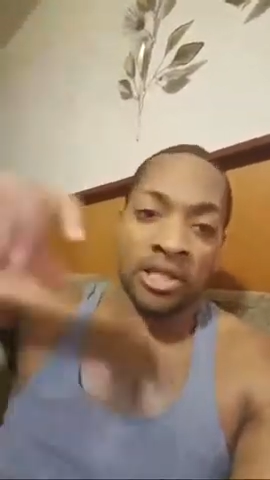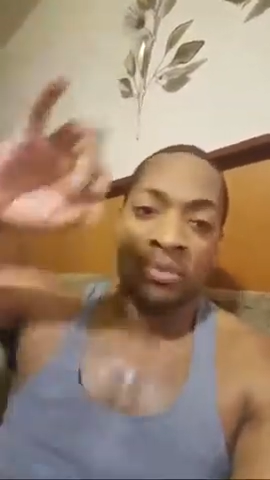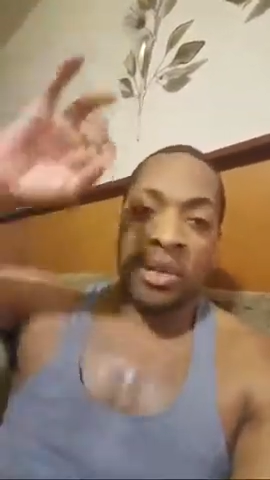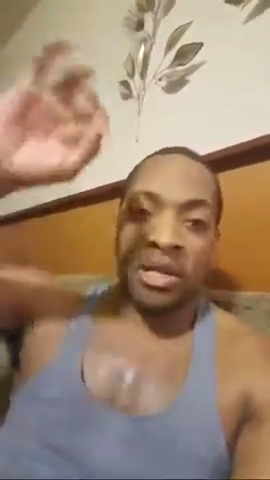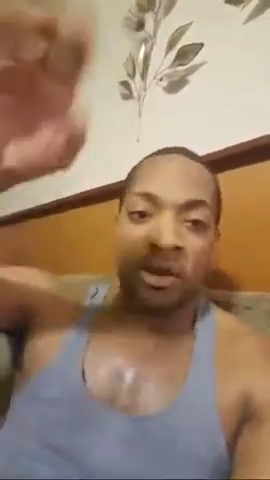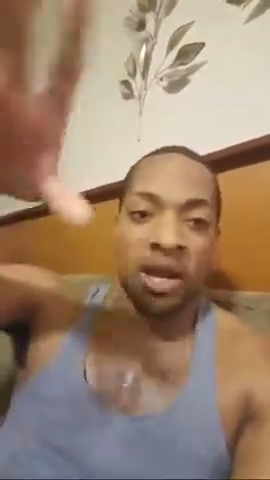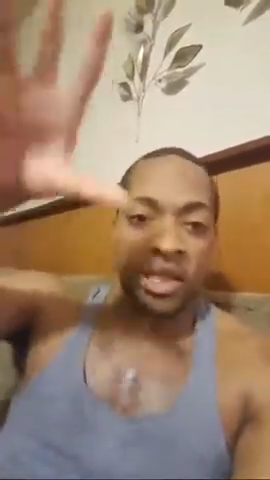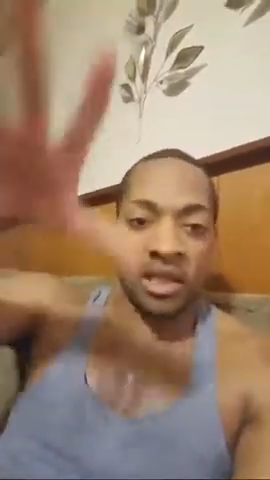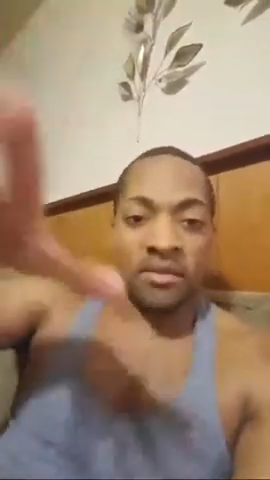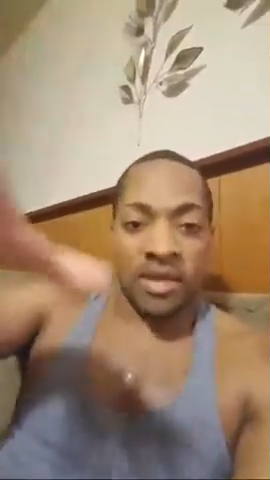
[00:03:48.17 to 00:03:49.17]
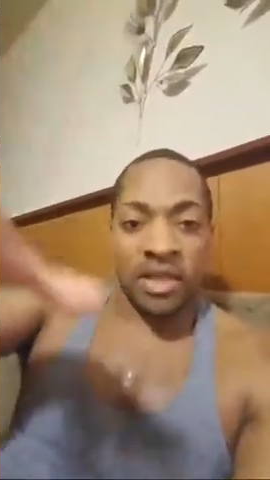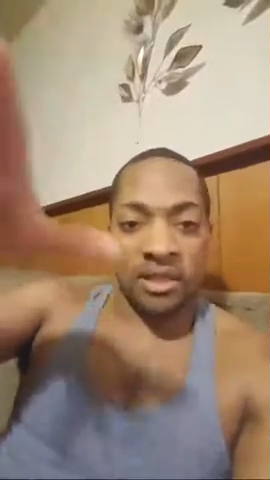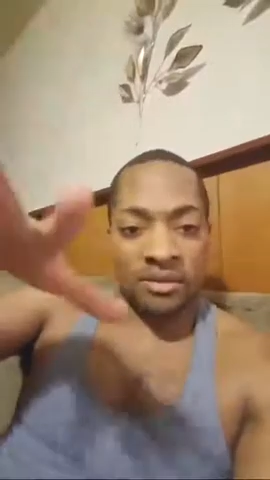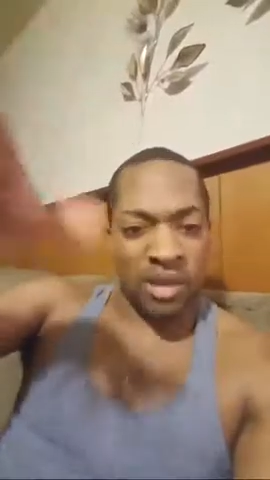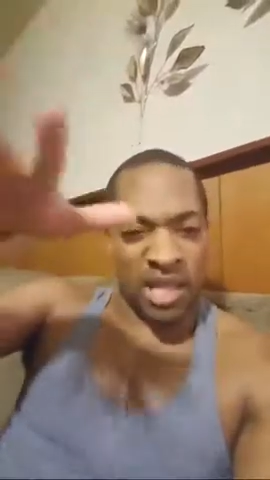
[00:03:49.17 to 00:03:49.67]
She's been there at
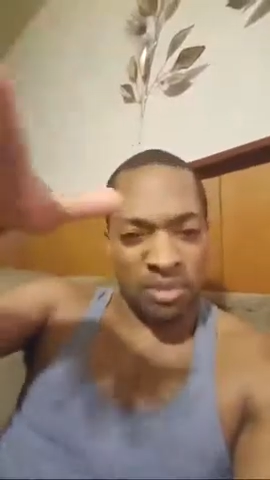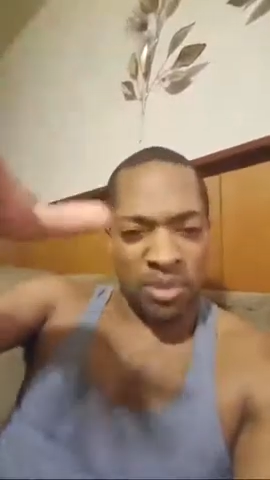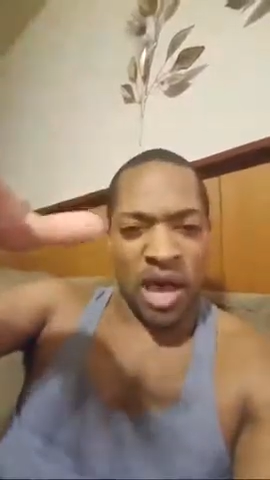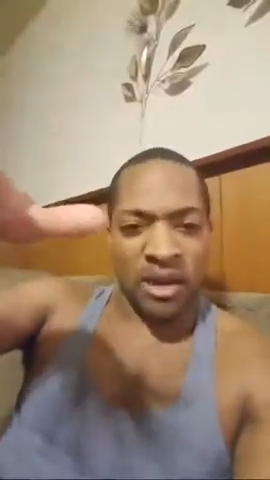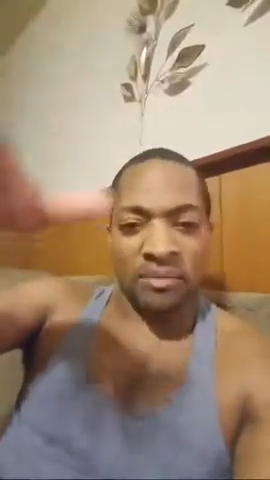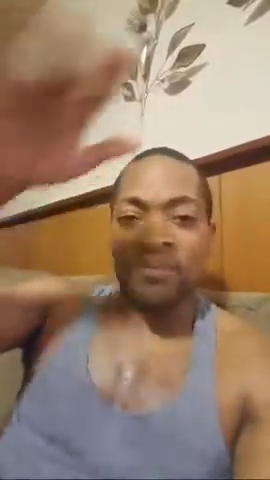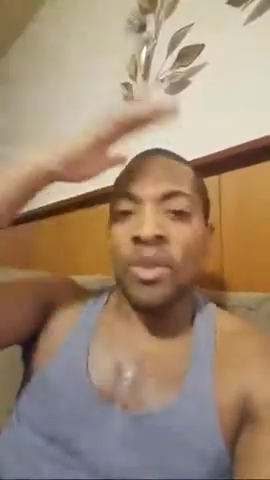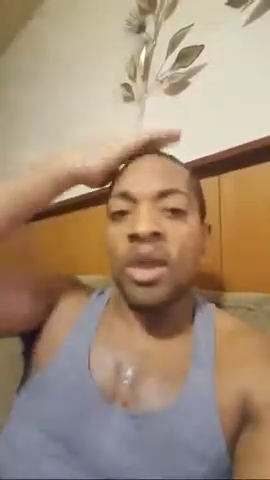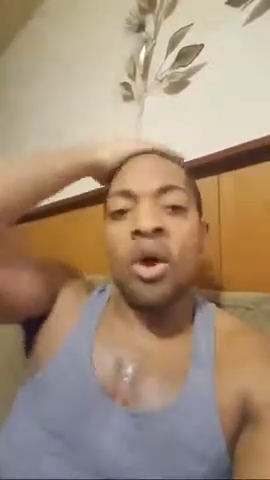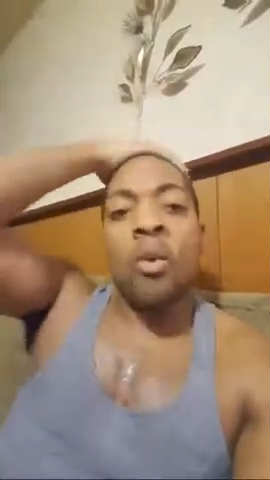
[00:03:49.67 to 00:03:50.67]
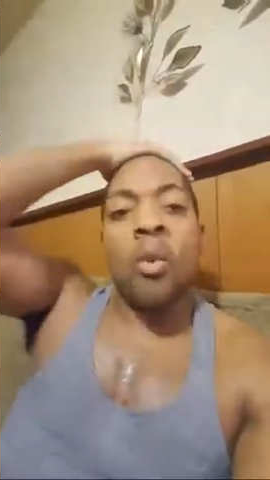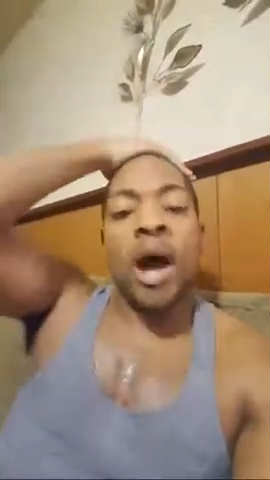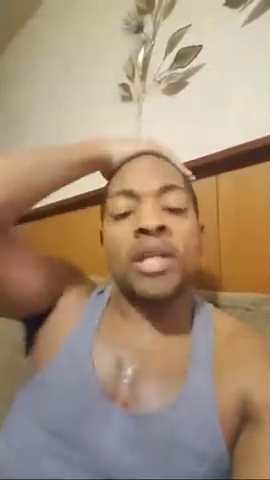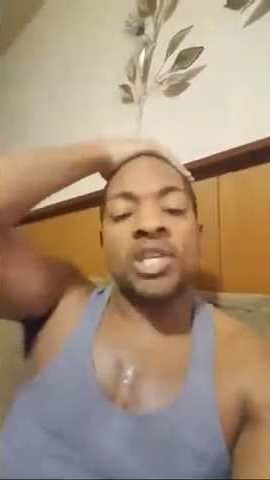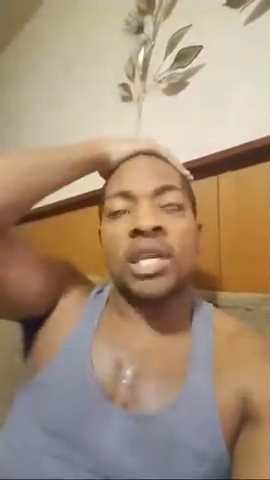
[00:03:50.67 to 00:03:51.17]
the like the bottom,
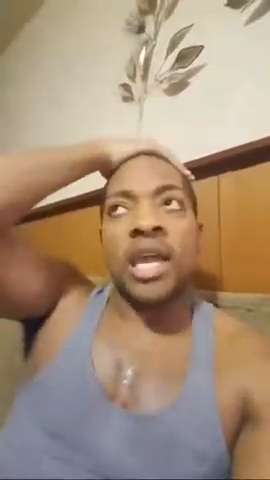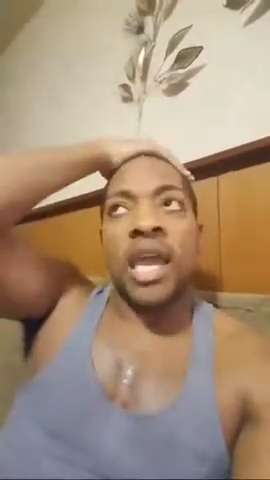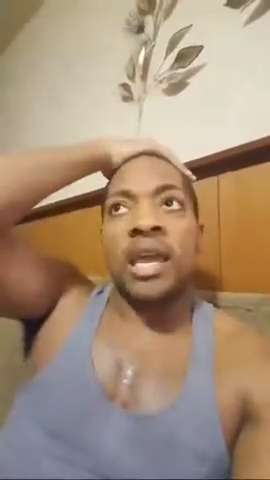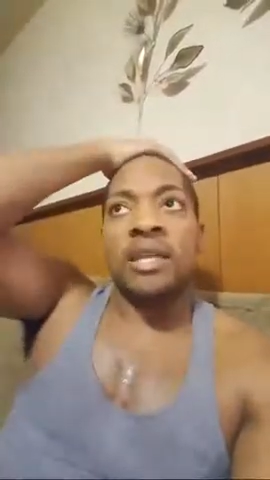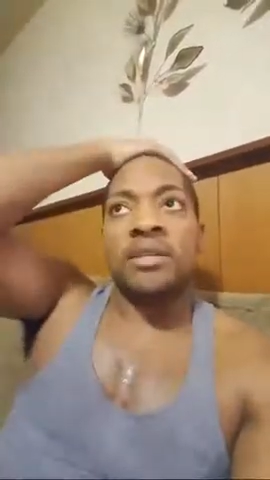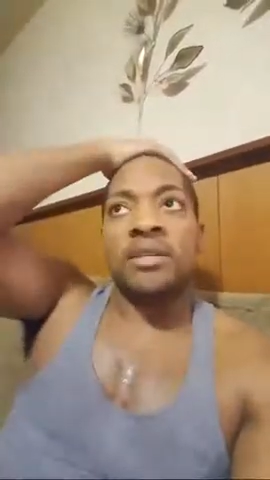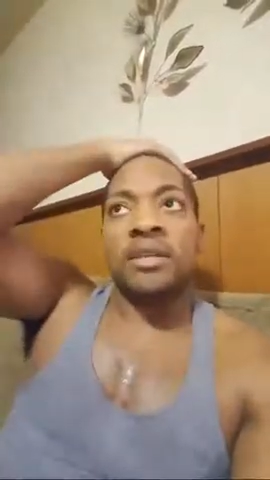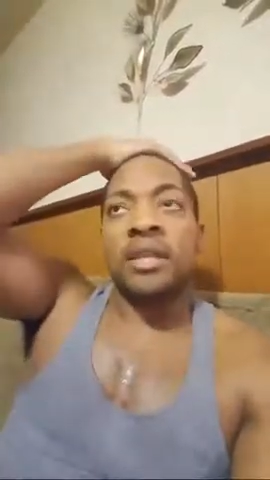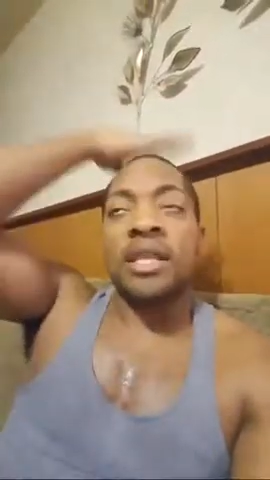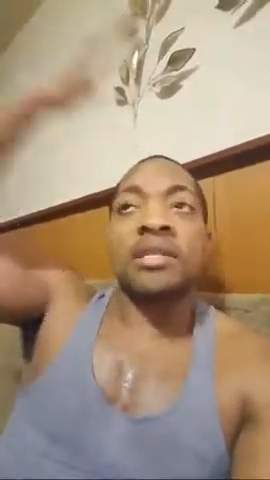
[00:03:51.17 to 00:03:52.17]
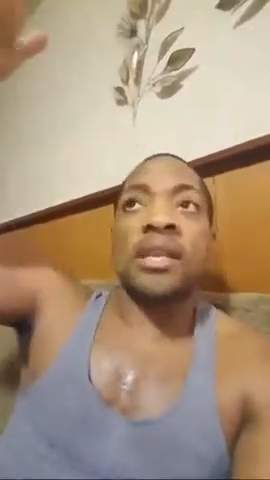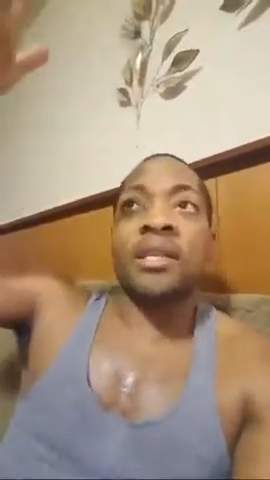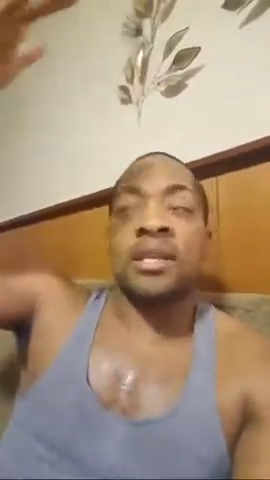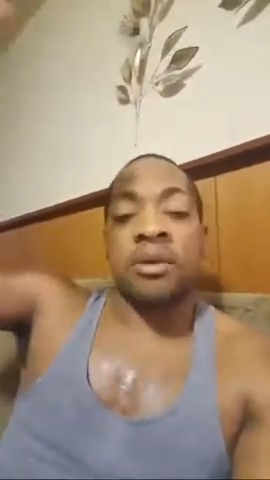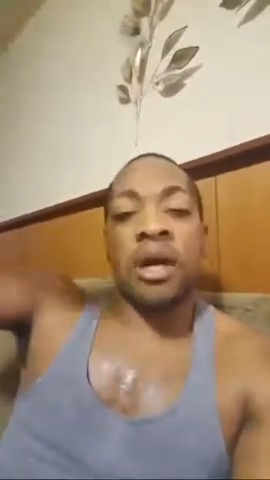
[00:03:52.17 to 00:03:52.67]
watching and
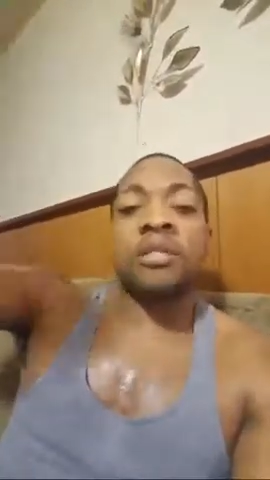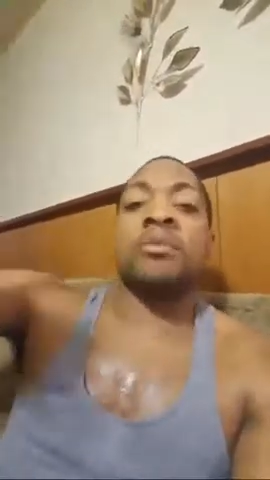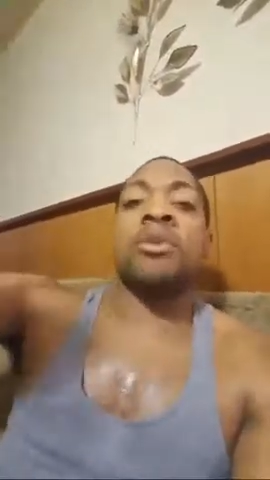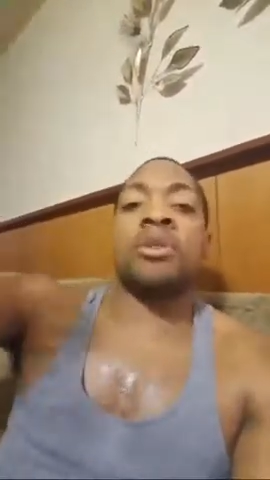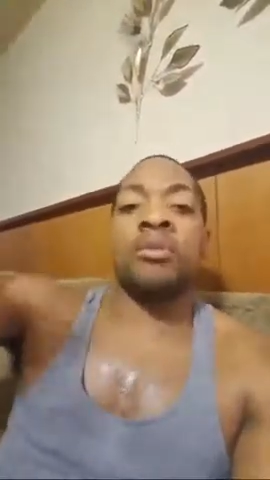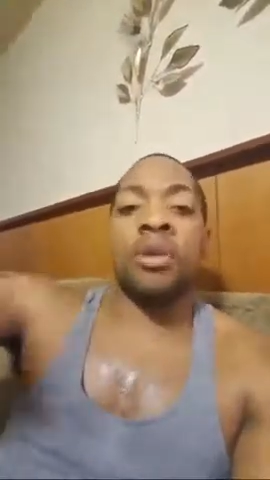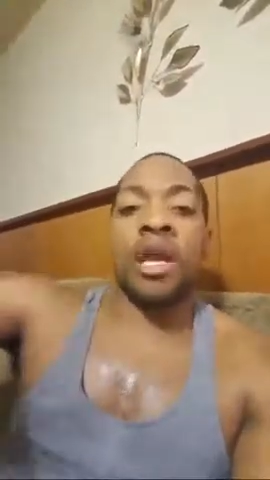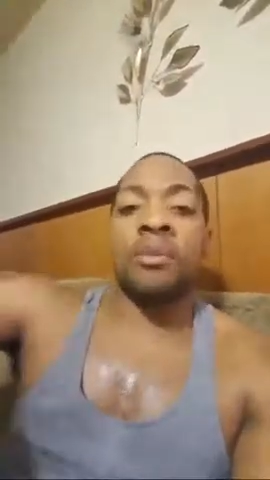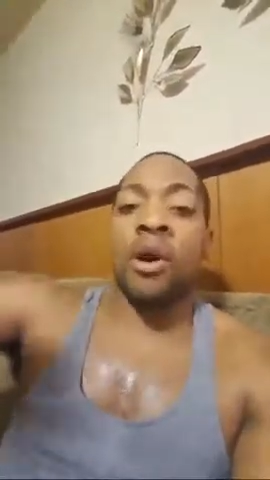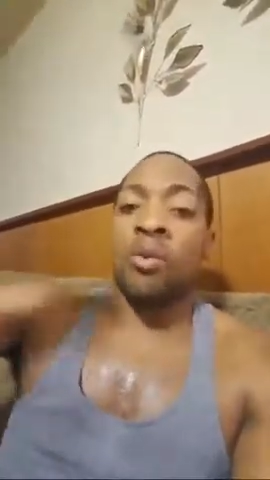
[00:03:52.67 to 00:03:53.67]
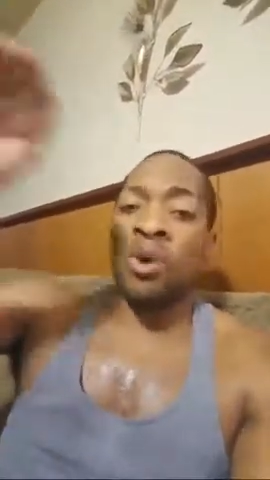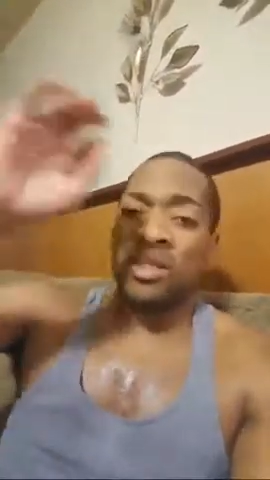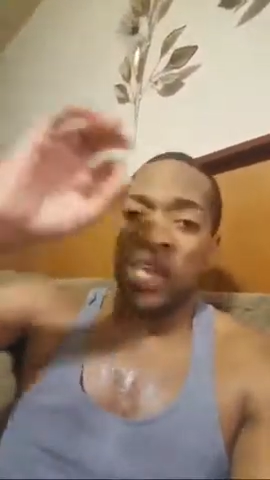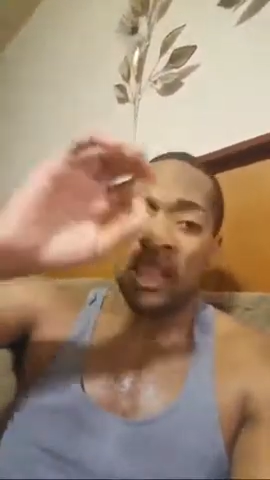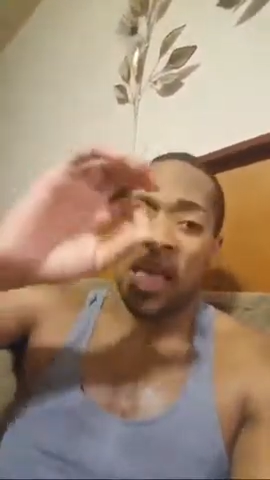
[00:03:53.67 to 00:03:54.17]
listening to customers complain about
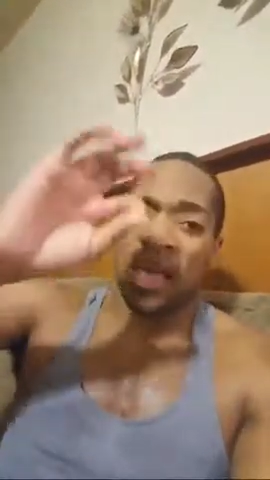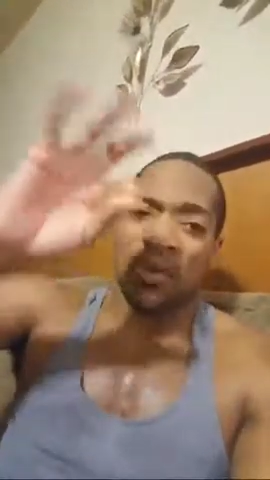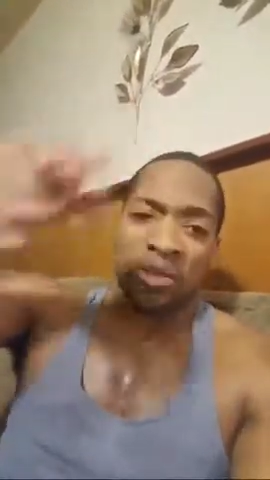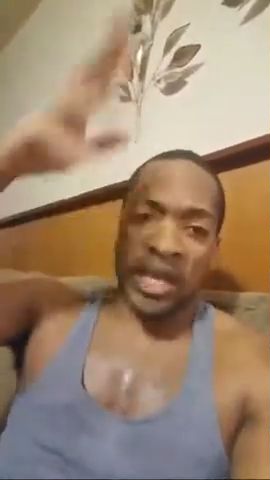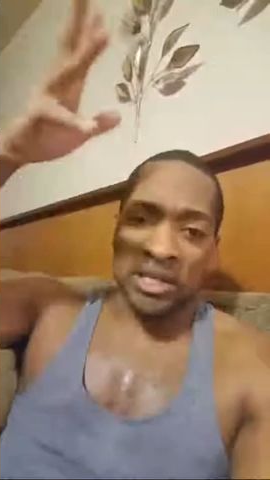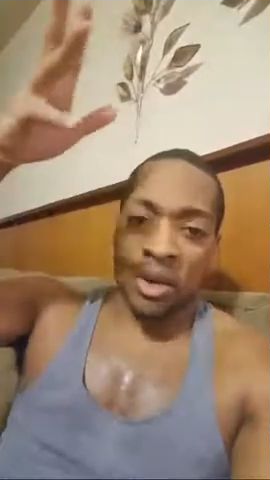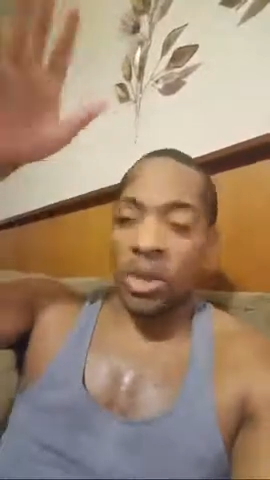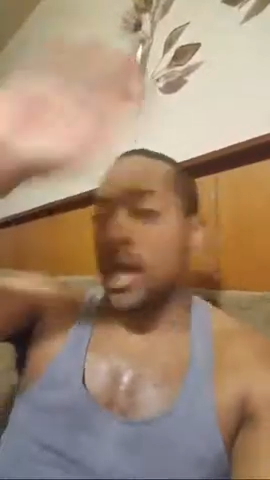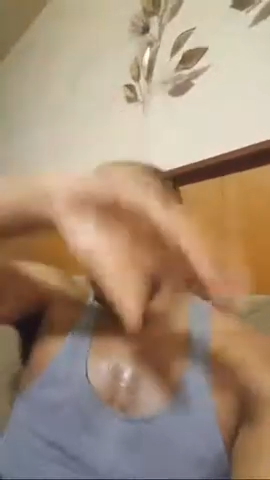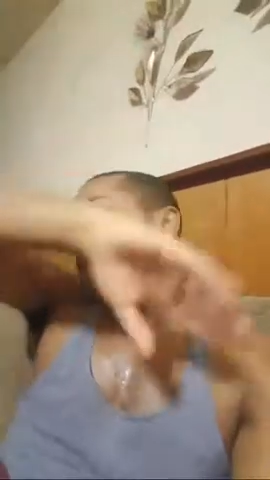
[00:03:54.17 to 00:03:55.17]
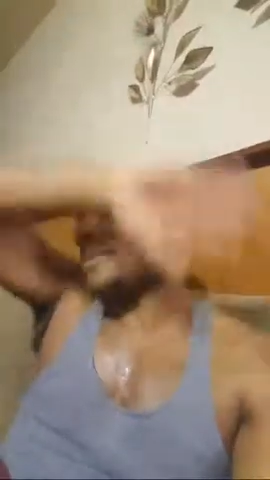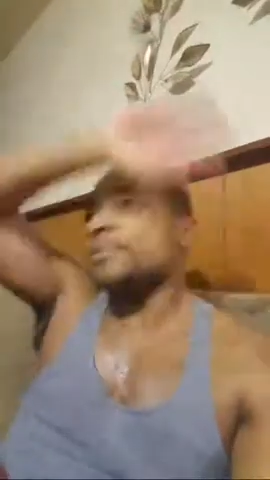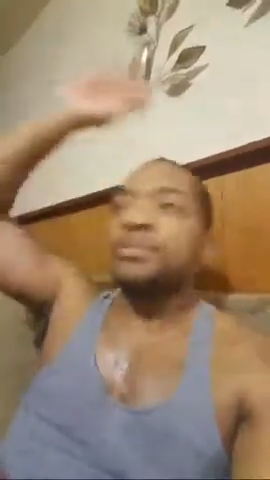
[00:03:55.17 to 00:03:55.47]
what they like and what they don't like.